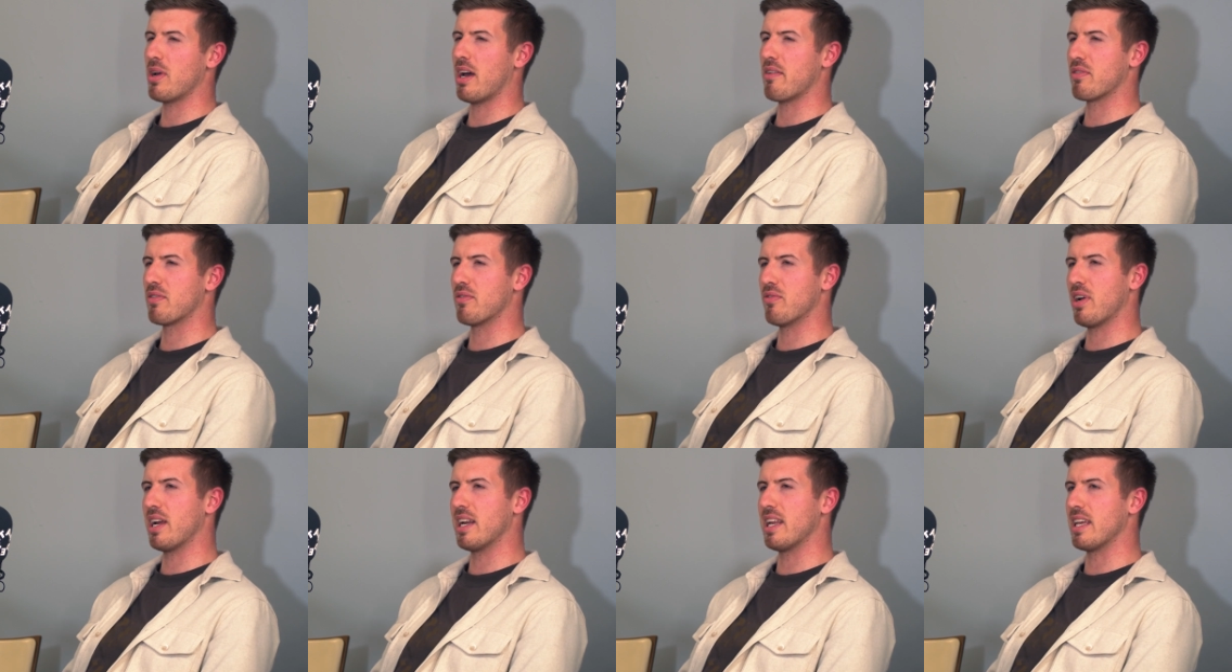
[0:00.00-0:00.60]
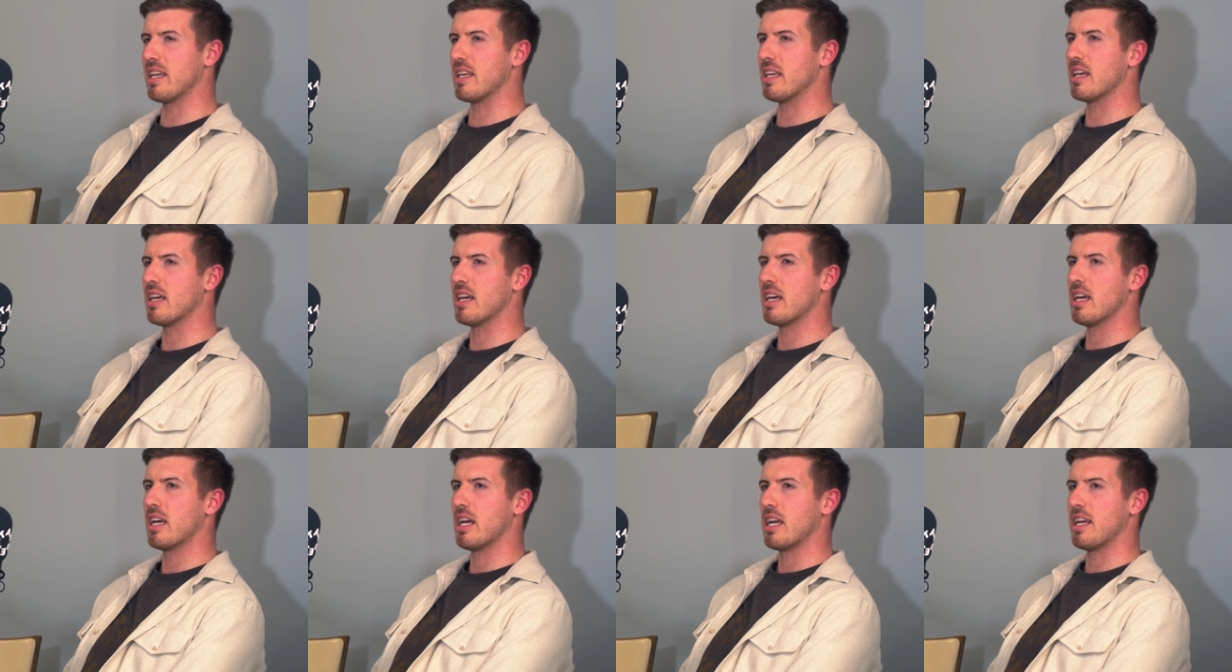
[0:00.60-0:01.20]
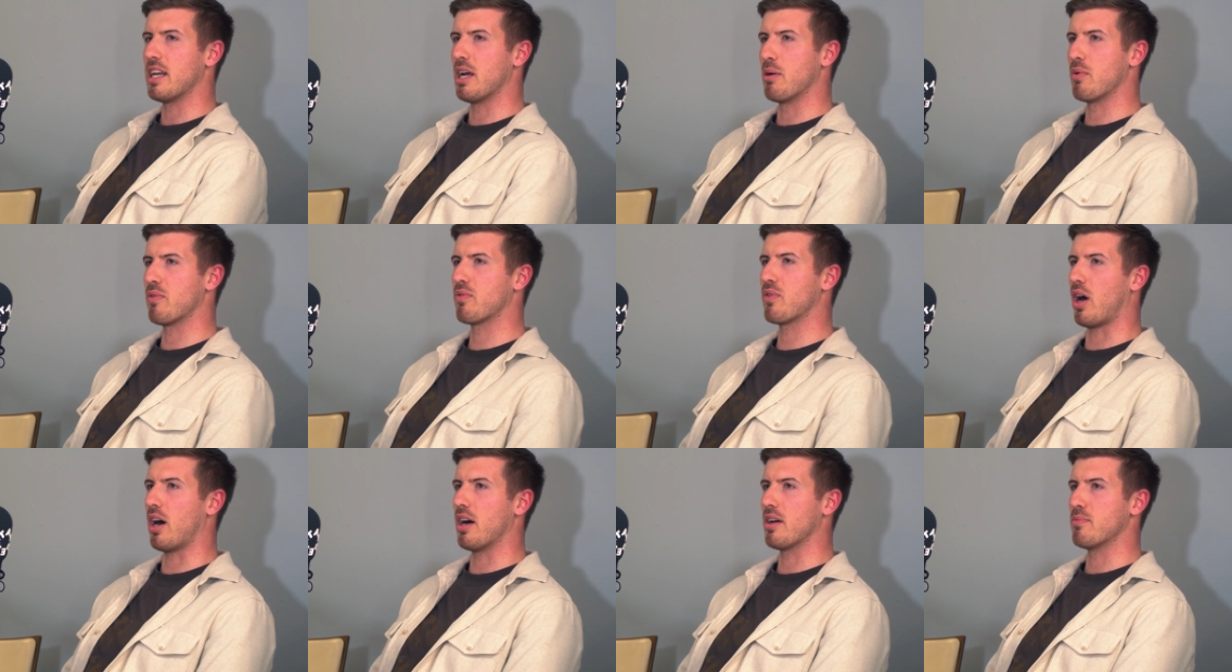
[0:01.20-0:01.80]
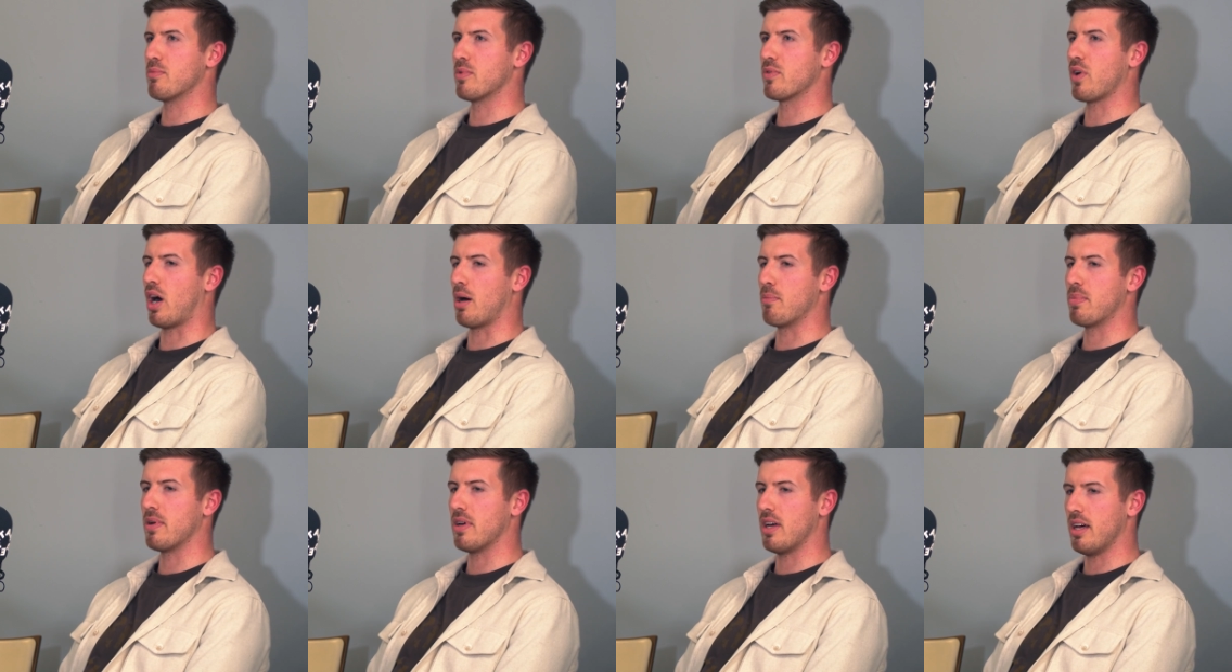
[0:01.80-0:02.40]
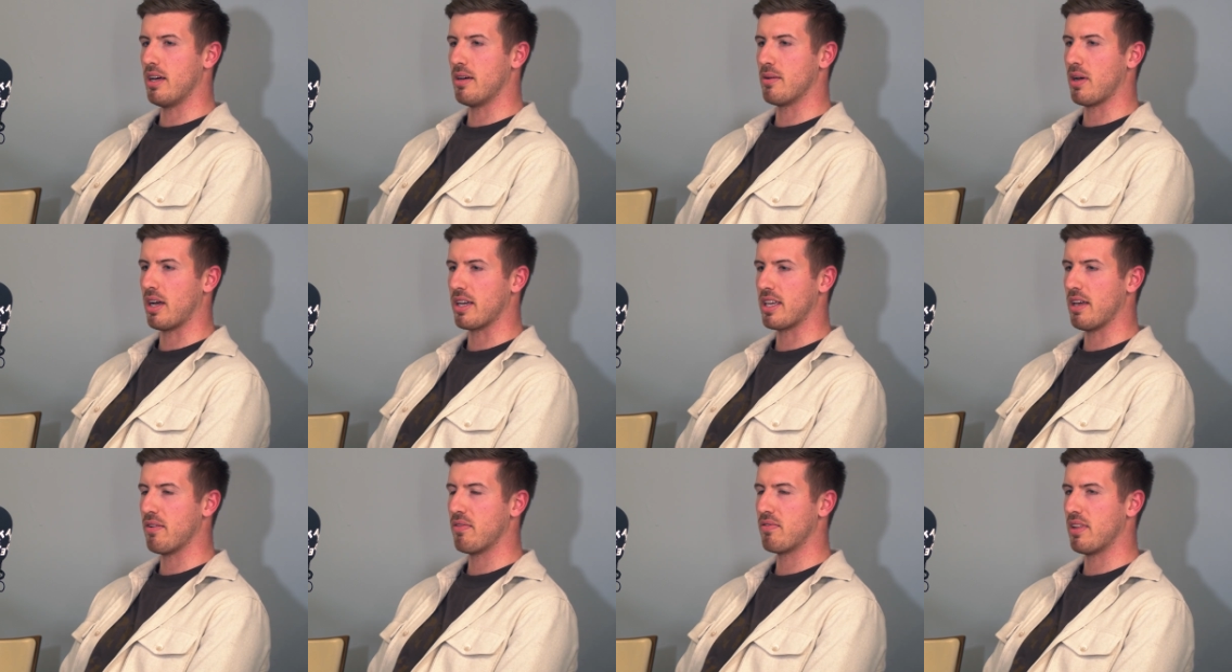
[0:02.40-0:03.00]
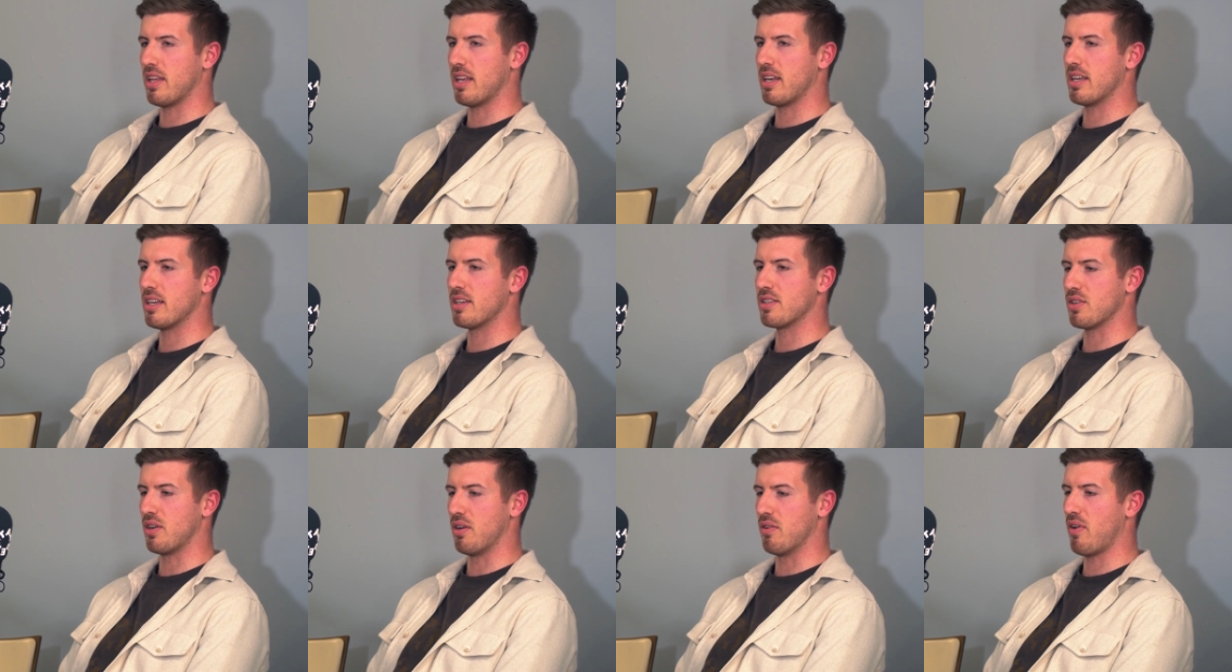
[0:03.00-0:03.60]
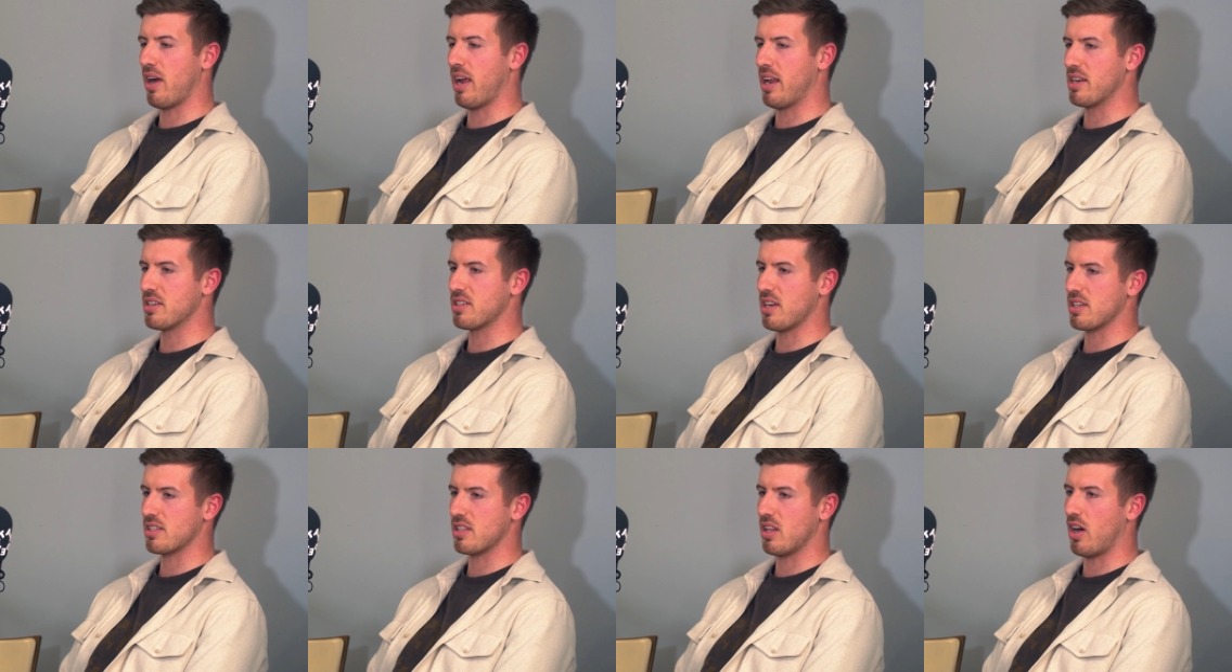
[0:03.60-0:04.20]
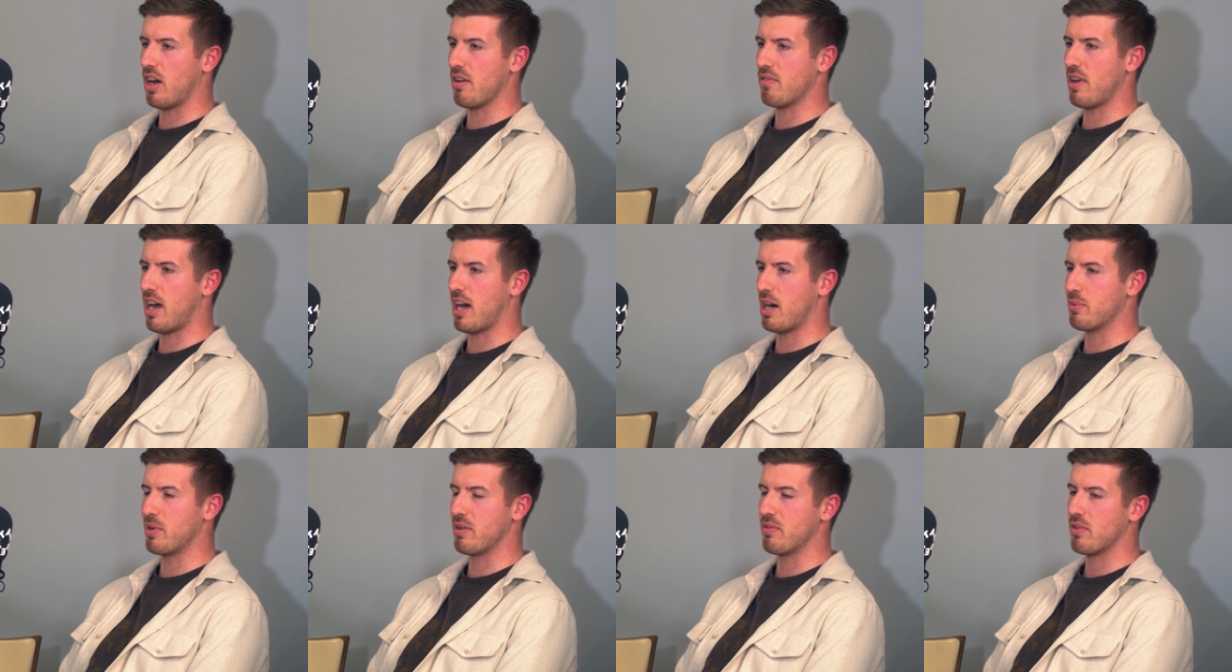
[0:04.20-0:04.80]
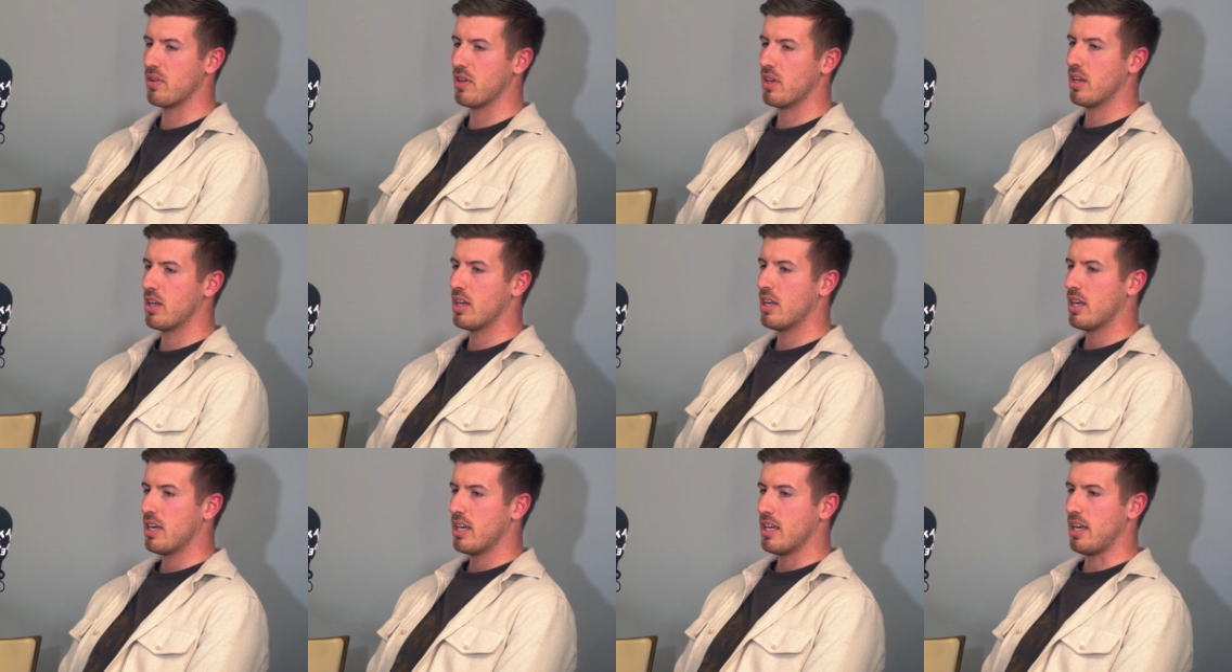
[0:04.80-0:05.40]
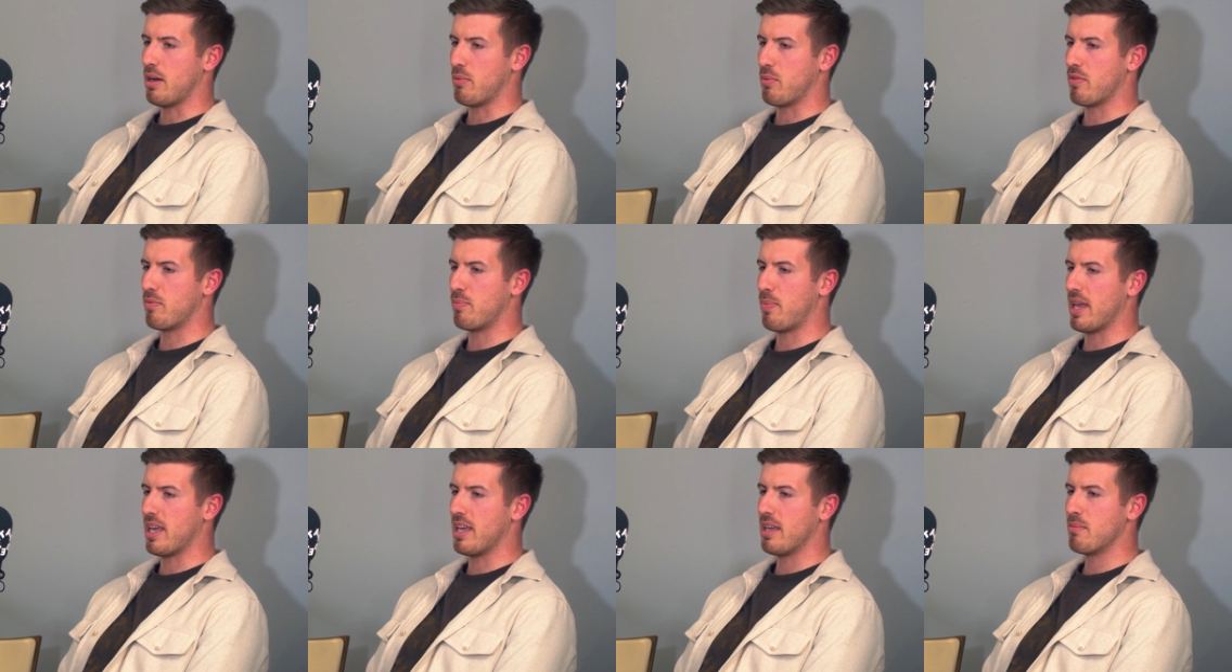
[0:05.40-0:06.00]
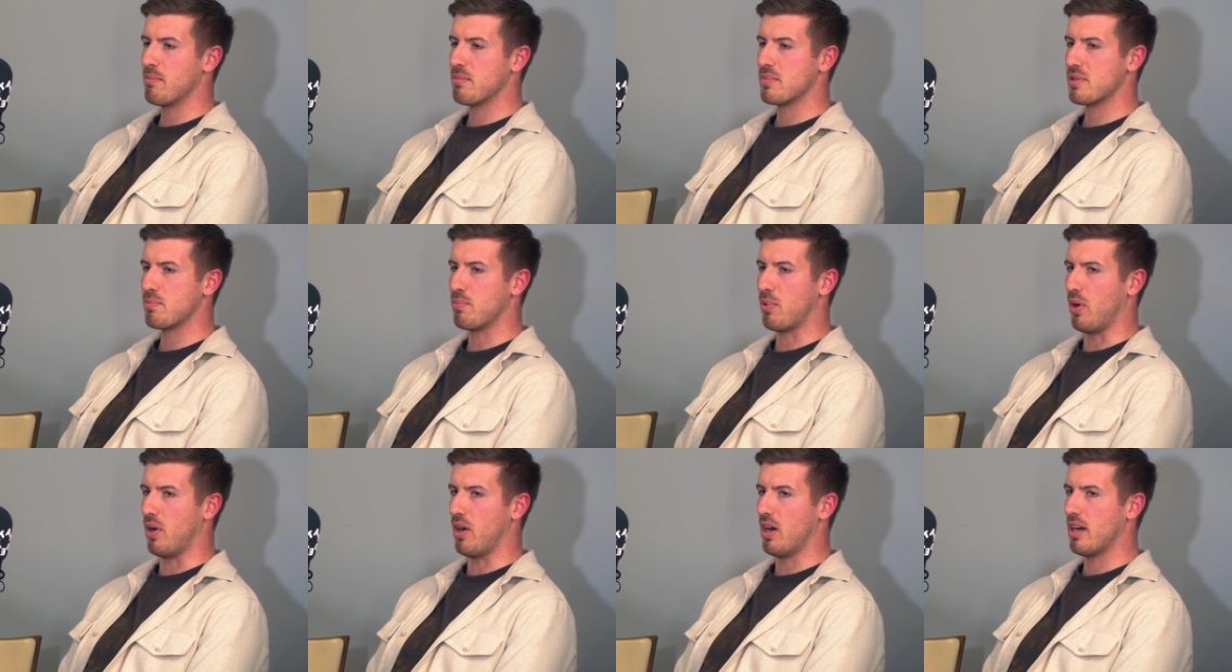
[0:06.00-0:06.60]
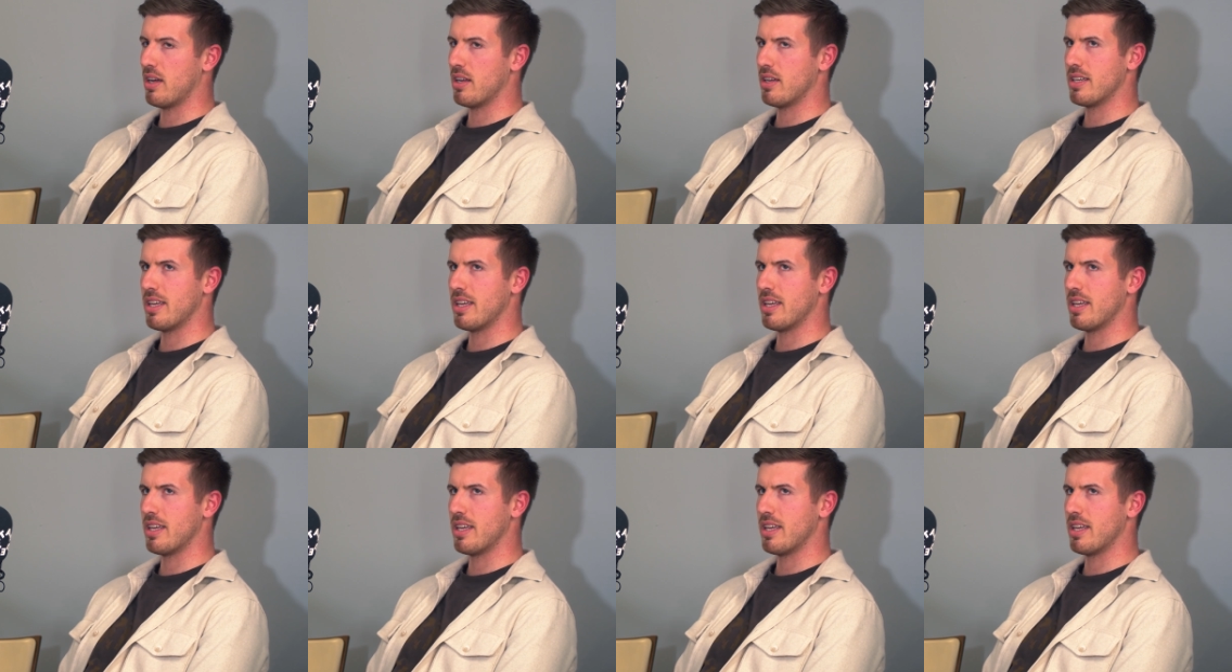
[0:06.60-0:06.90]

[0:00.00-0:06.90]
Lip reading: We haven't really, we've got a gifting sort of range that's live now with beams, but